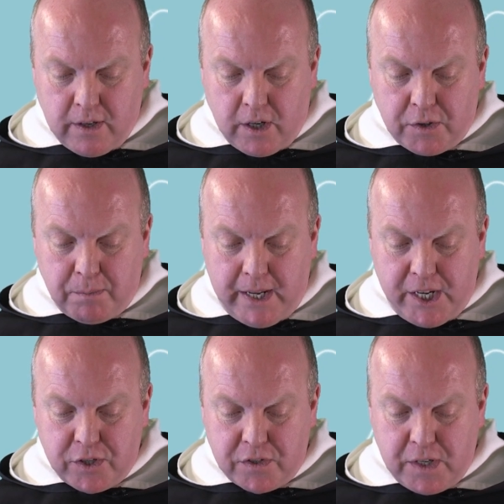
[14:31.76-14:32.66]

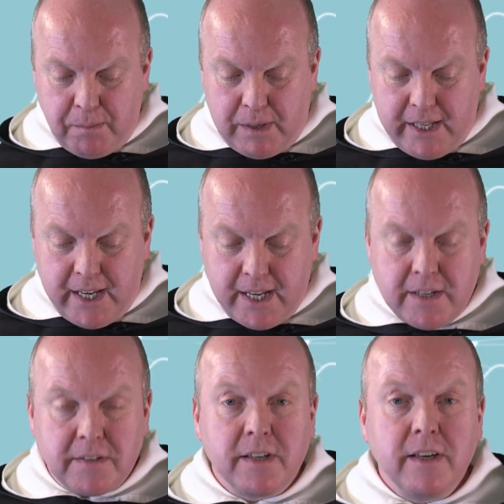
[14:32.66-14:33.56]
Contemplation simply
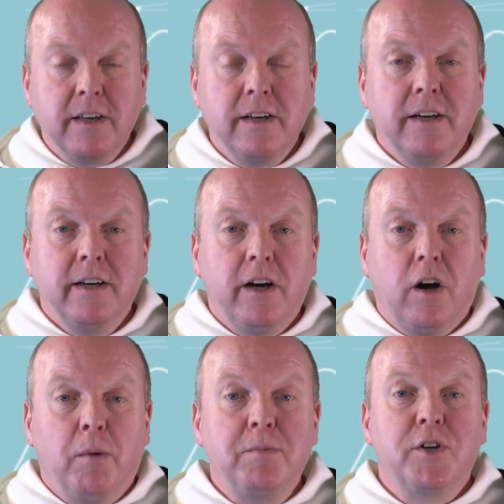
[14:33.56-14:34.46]
is
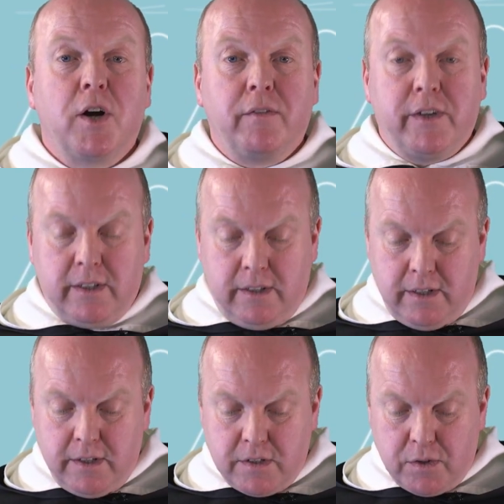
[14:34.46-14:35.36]
observing,
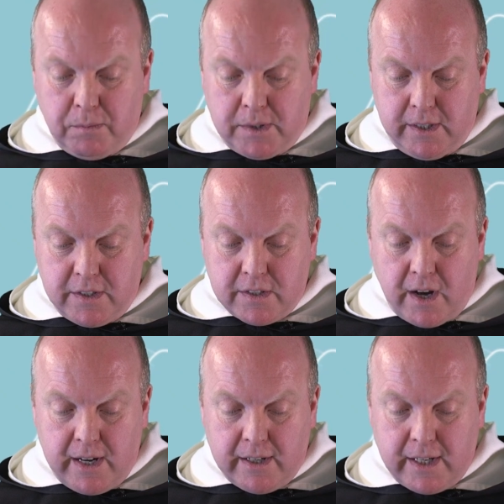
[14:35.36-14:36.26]
something,
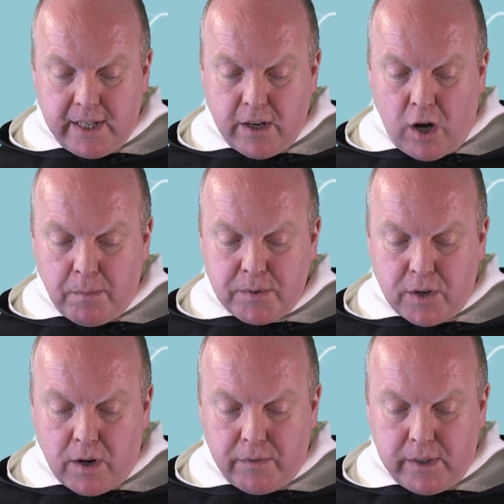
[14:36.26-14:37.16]
silently
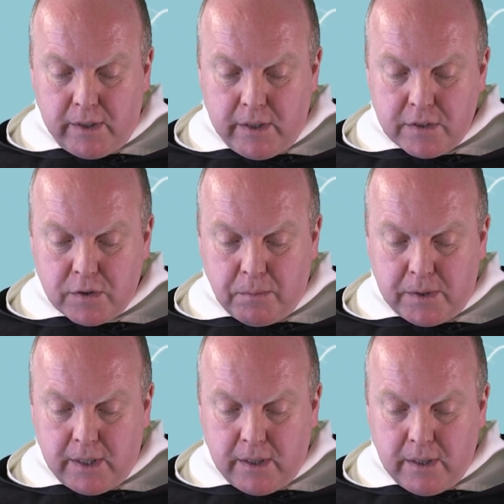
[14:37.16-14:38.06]
observing
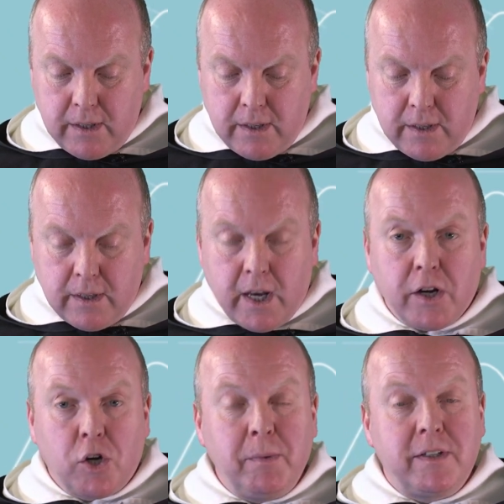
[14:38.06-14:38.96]
something,
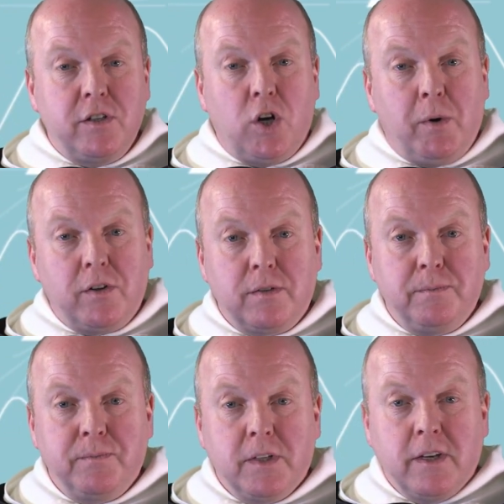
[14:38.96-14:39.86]
and coming to know it,
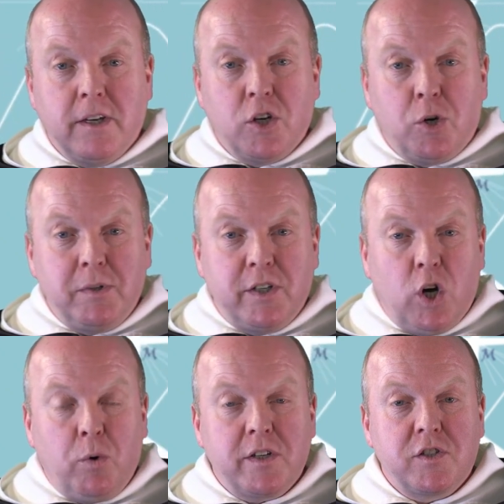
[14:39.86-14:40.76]
coming to
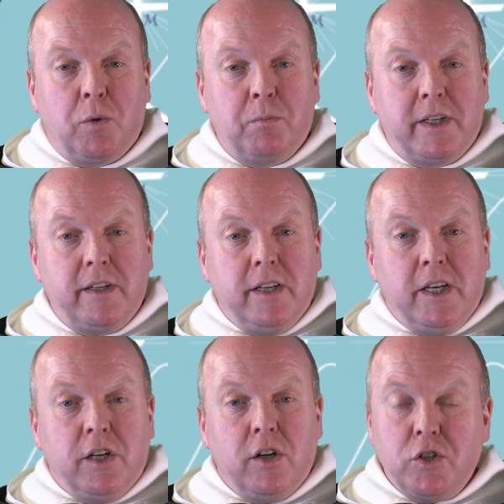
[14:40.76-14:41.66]
know something,
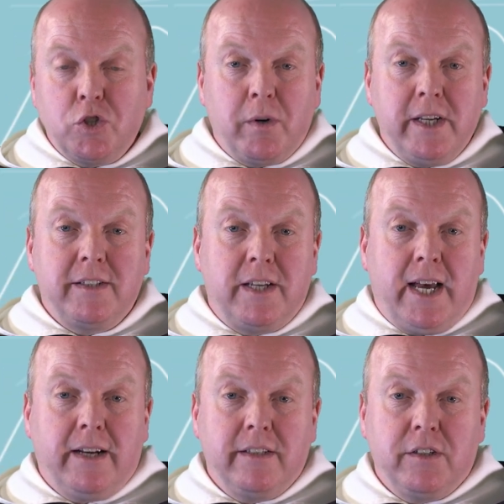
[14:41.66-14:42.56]
not through our
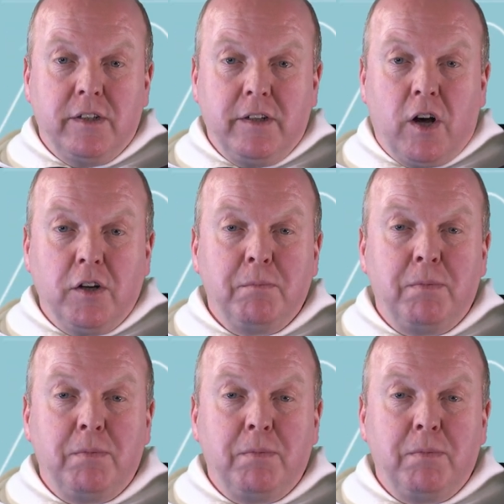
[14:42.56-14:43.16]
intellect. Contemplation